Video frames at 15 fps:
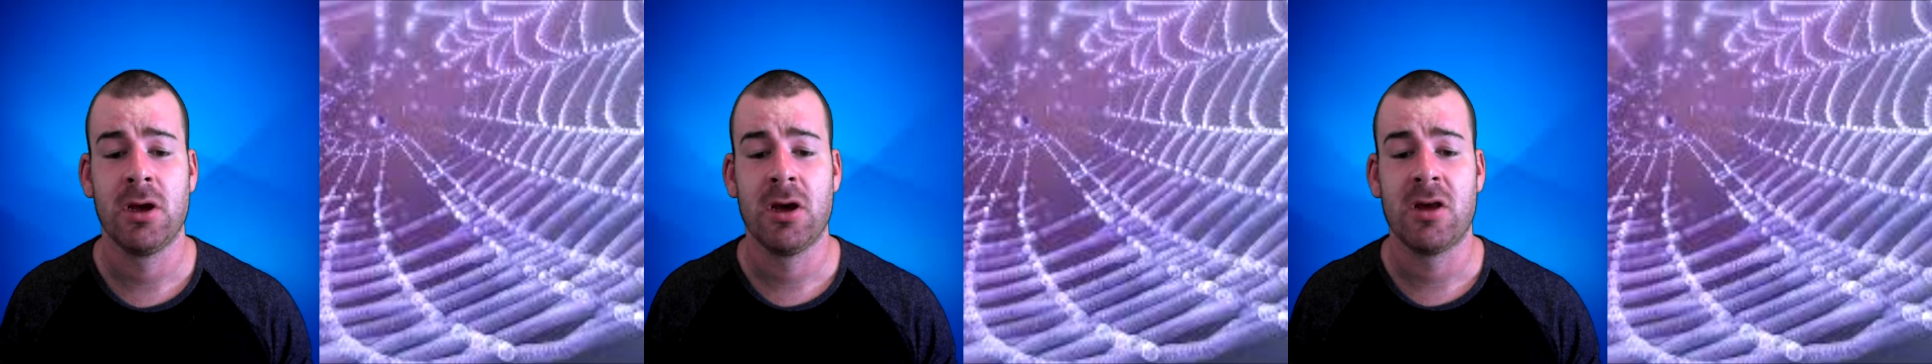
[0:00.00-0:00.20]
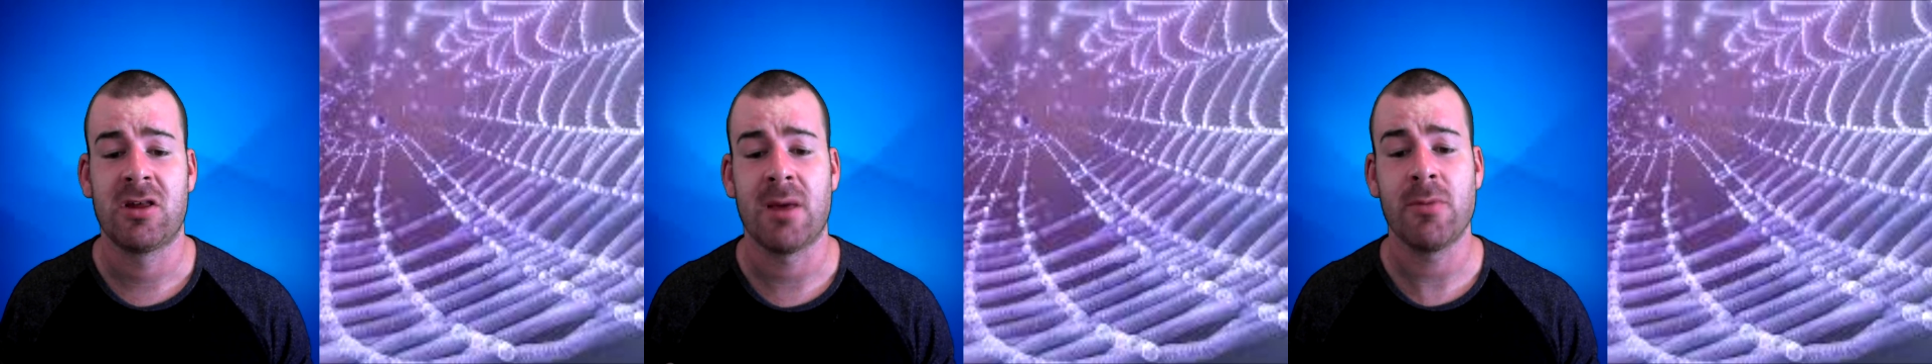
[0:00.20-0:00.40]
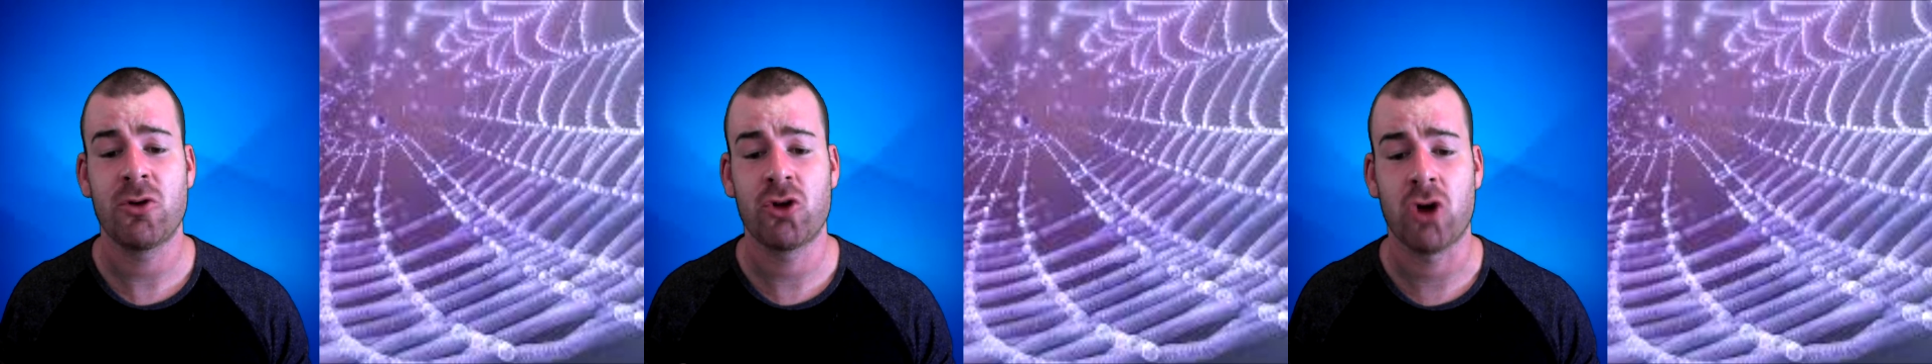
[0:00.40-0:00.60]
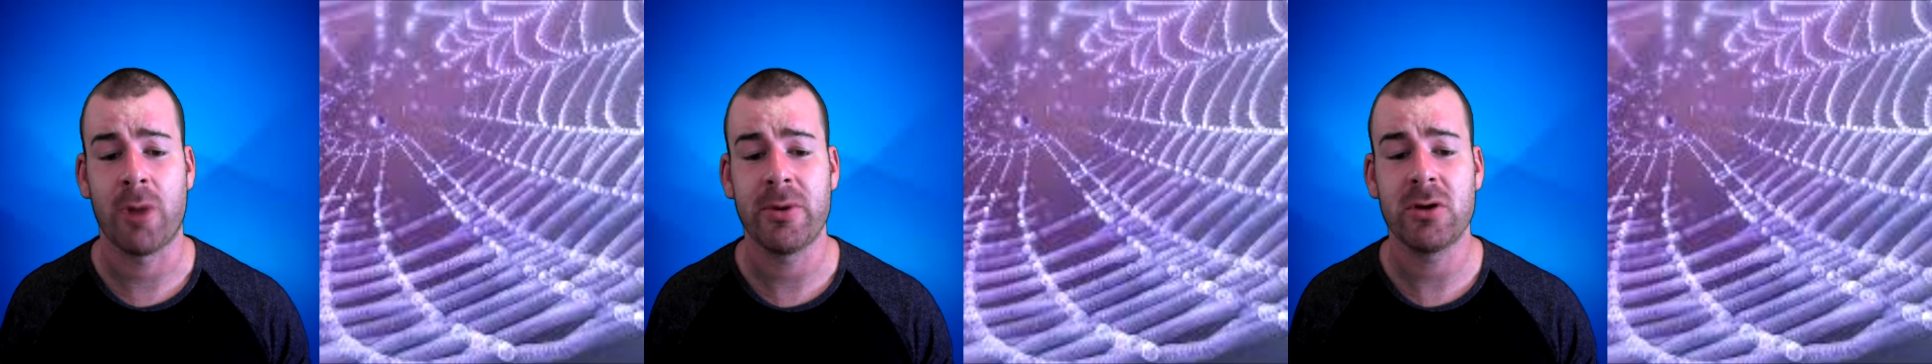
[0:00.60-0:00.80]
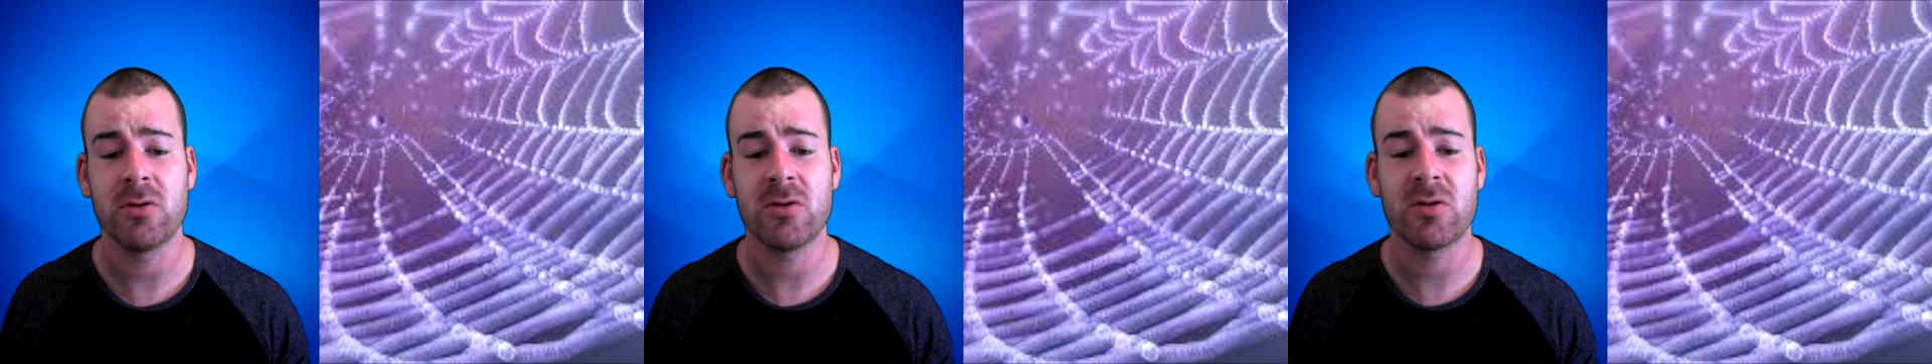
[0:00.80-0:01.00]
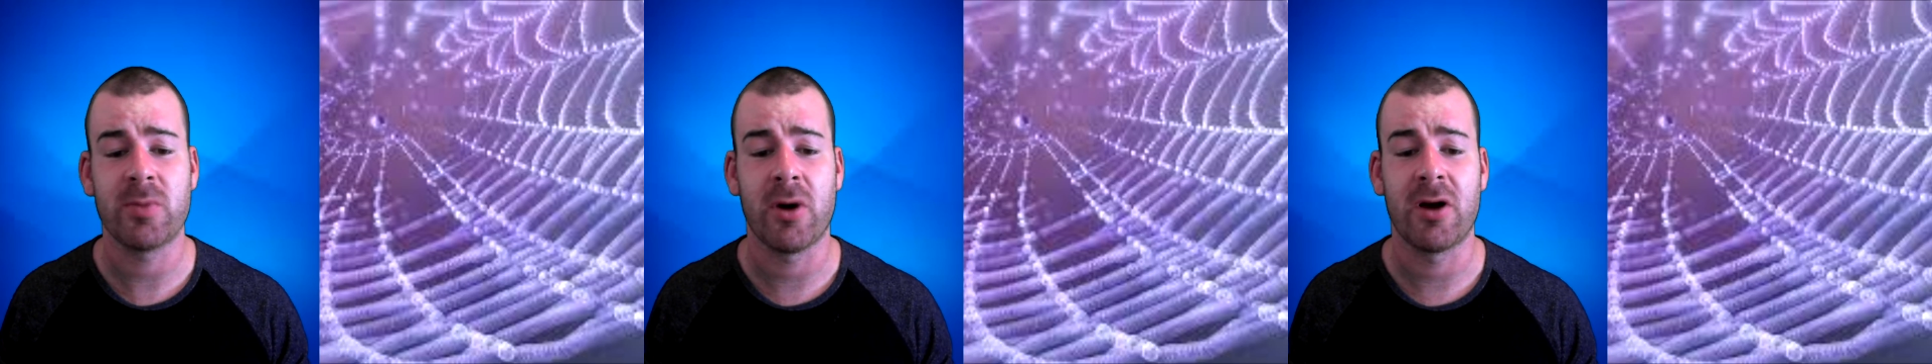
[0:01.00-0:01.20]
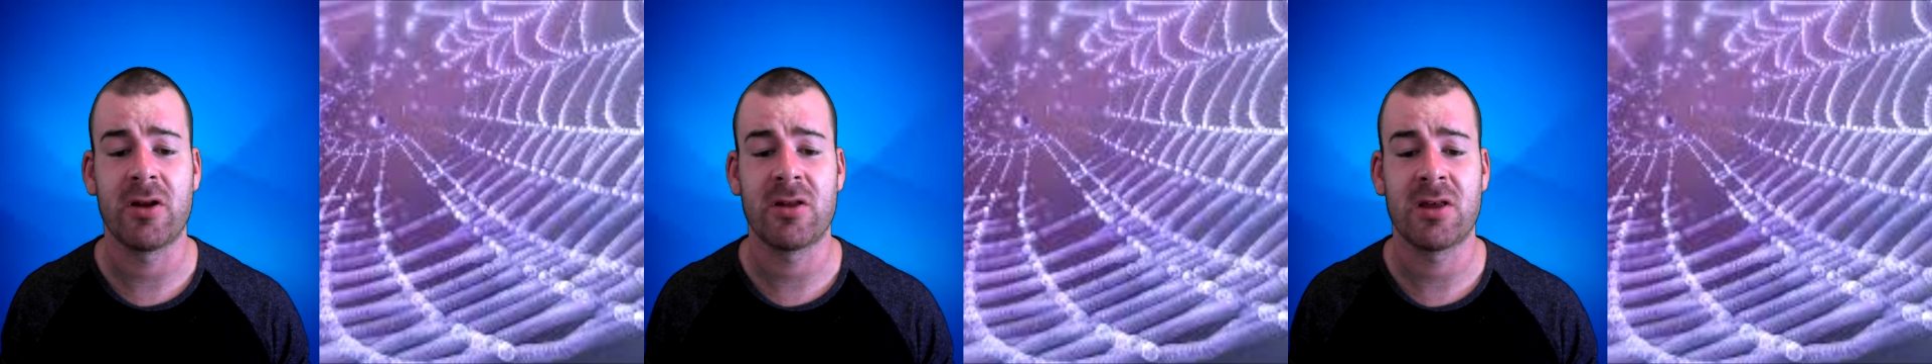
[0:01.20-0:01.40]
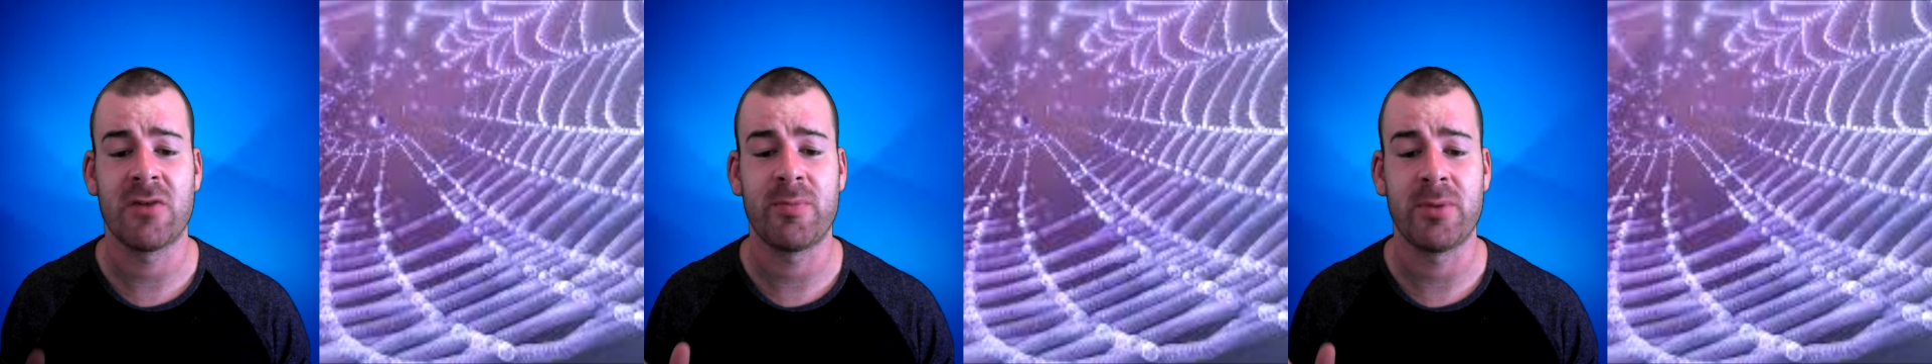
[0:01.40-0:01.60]
Some tropical spiders
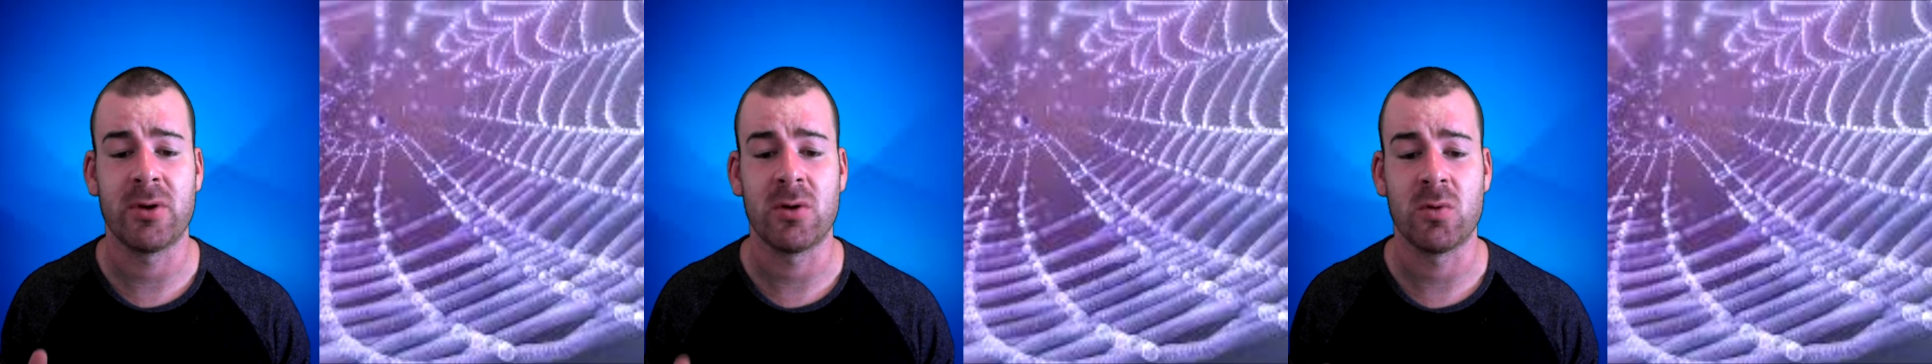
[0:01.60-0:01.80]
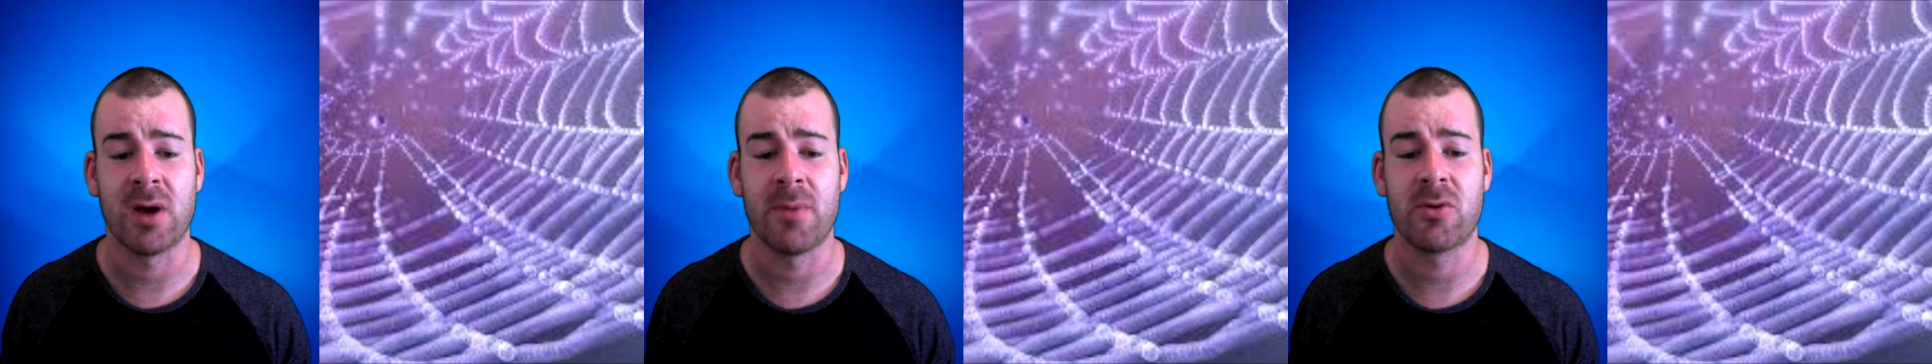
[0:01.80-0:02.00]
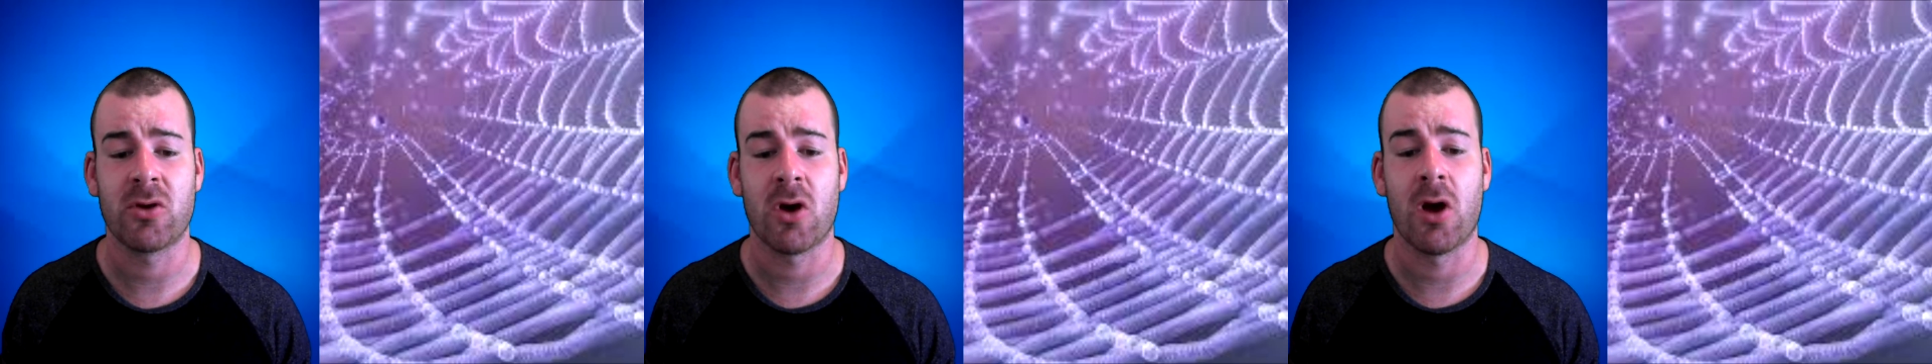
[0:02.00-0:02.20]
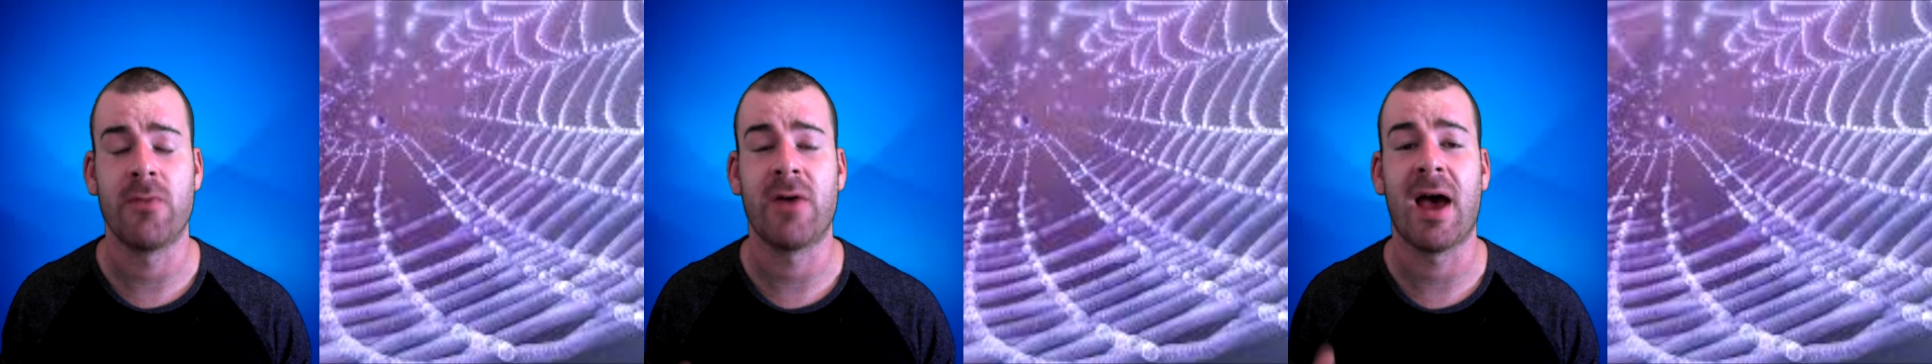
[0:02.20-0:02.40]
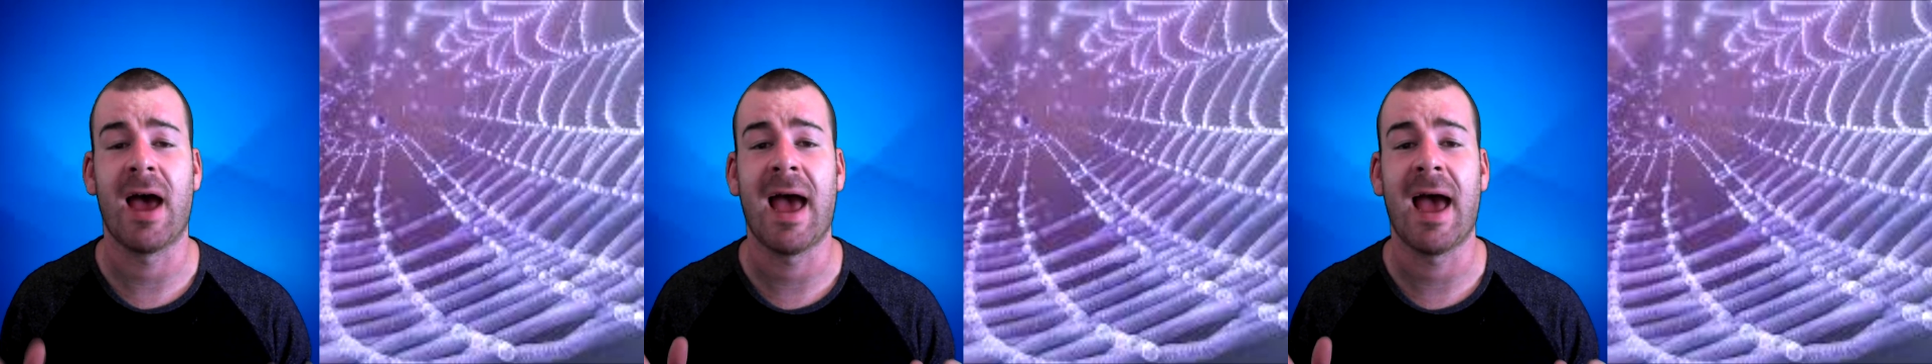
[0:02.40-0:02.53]
have built webs over